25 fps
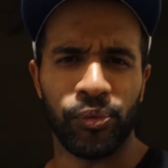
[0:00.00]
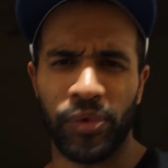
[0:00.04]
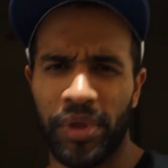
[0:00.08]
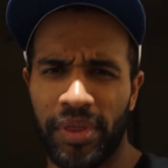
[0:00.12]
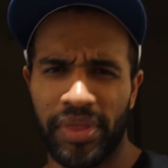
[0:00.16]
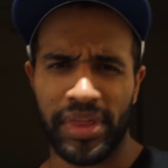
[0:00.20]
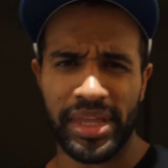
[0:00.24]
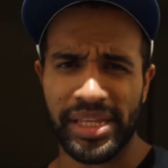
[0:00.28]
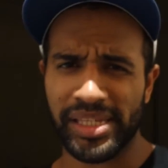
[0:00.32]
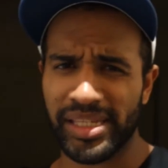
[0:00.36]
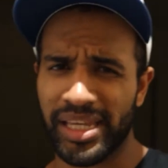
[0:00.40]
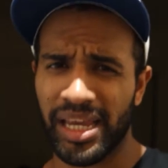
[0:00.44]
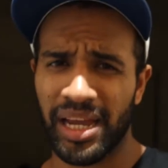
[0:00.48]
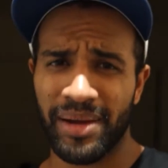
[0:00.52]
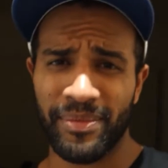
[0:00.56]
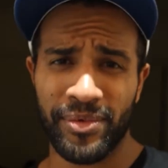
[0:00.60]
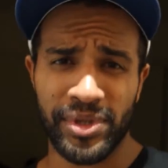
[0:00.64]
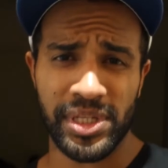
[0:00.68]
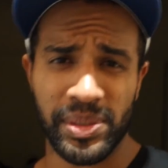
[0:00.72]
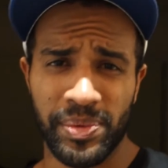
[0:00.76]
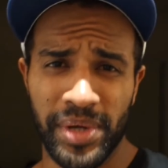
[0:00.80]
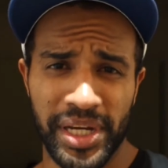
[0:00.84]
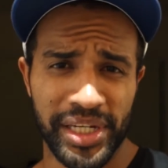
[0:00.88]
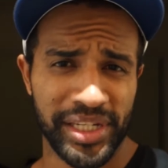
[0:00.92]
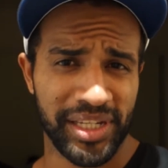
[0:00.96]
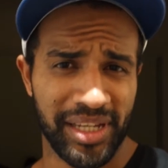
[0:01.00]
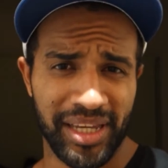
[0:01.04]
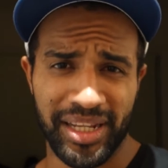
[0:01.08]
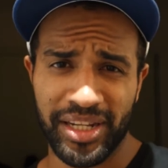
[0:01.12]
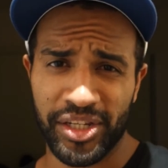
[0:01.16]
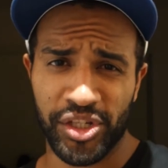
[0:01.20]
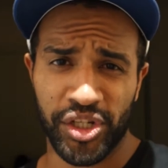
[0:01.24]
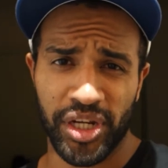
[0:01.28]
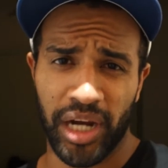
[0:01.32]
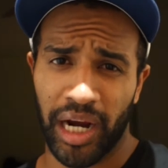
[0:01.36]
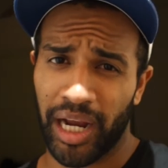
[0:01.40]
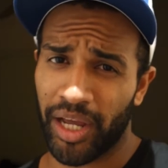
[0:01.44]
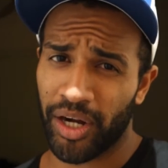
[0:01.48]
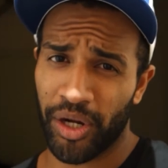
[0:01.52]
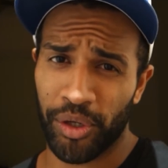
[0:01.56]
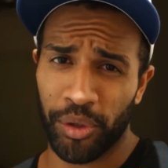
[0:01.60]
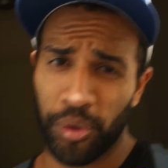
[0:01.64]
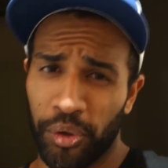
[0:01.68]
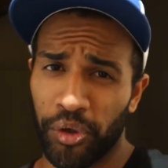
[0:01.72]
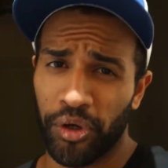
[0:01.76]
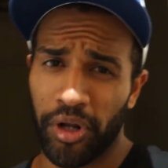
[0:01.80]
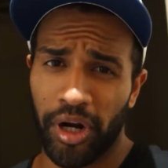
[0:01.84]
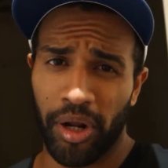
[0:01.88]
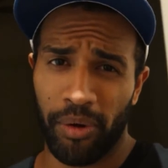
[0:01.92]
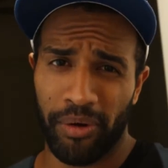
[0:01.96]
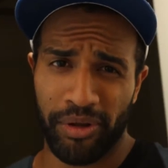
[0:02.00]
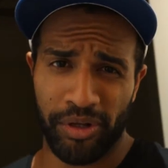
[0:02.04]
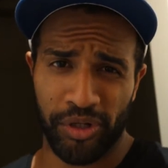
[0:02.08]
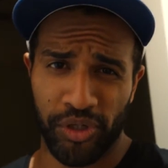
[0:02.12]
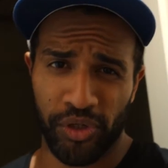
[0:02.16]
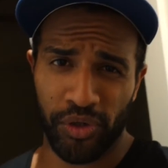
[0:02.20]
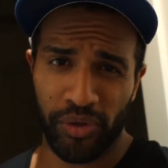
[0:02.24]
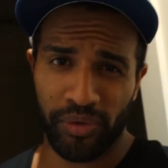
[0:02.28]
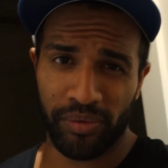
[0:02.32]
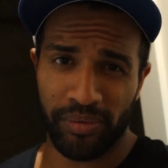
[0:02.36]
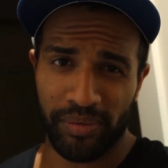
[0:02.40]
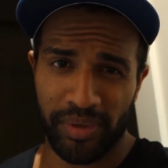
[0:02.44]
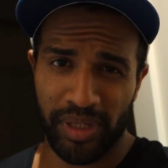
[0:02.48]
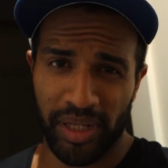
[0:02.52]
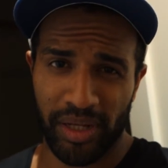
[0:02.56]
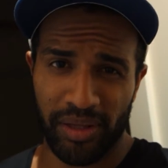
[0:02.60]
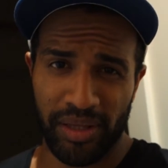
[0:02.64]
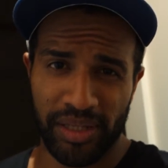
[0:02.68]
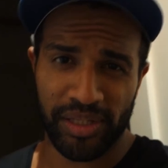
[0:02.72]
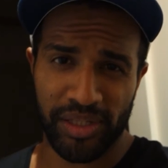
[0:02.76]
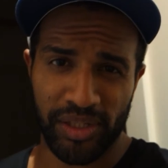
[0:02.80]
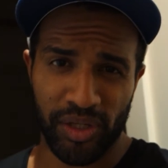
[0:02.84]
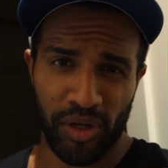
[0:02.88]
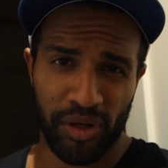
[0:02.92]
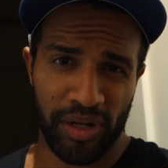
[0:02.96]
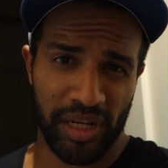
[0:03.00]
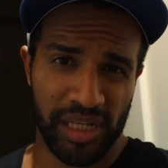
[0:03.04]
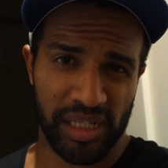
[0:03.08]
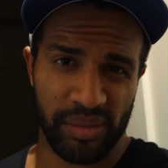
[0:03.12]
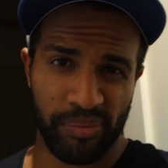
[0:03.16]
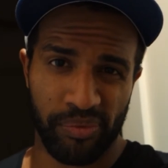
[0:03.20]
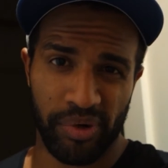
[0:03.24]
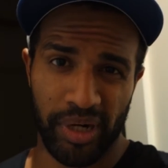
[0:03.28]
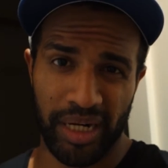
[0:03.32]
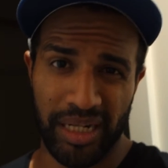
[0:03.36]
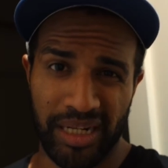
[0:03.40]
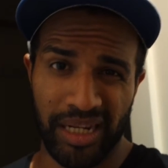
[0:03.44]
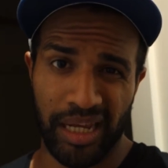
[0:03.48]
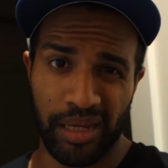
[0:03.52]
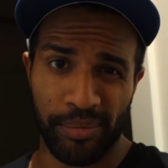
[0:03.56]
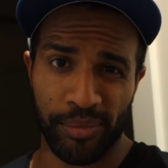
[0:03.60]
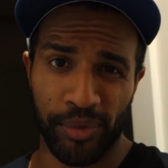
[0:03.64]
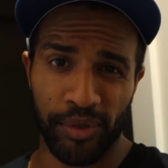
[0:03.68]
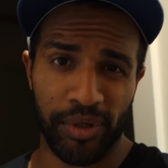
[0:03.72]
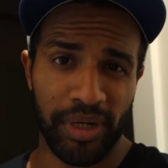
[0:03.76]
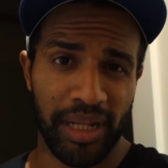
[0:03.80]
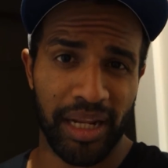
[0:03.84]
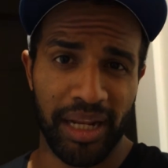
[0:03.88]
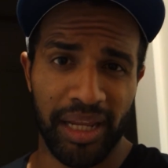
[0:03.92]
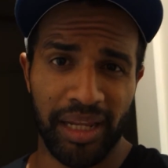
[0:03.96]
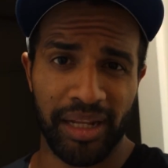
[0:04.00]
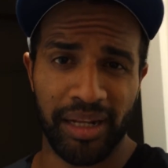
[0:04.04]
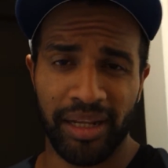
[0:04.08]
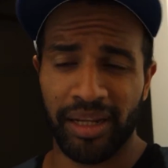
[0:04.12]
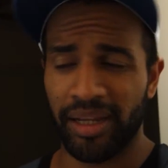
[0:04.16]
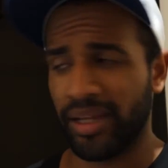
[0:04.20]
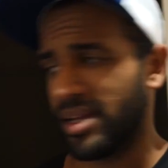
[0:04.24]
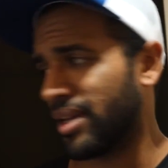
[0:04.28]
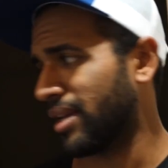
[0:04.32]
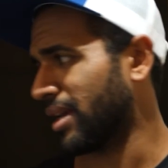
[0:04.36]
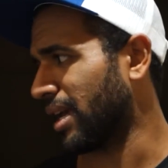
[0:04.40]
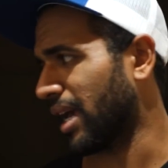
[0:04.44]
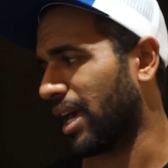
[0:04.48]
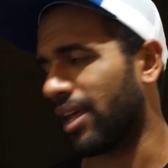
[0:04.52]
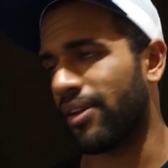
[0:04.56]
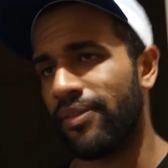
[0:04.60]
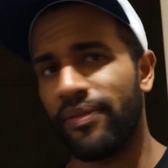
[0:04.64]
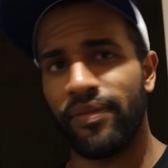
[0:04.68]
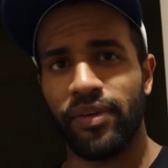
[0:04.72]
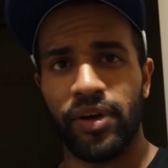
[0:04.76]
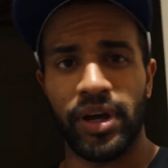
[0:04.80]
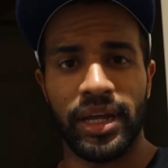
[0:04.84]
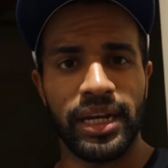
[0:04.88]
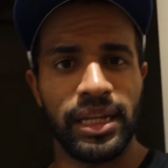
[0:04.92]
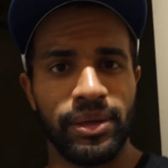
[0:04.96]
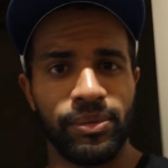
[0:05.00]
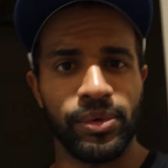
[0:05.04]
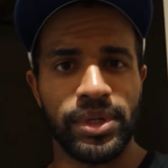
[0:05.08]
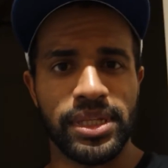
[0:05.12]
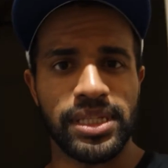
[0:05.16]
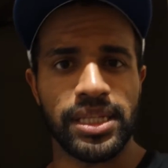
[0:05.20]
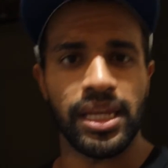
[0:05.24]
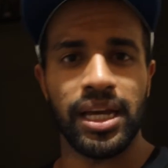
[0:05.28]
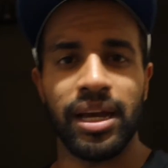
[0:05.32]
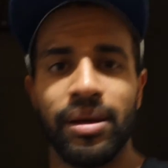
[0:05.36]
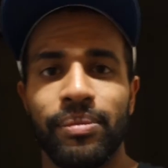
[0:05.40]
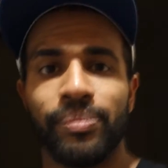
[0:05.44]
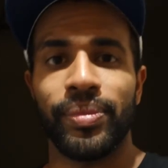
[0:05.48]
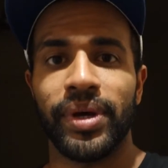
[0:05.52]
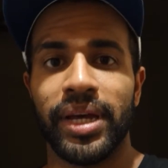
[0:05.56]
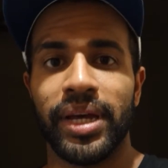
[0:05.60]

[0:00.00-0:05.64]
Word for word: With this camera especially, I just chuck it on auto and shoot. You know, the Sony's pretty damn good at it, at finding what's up,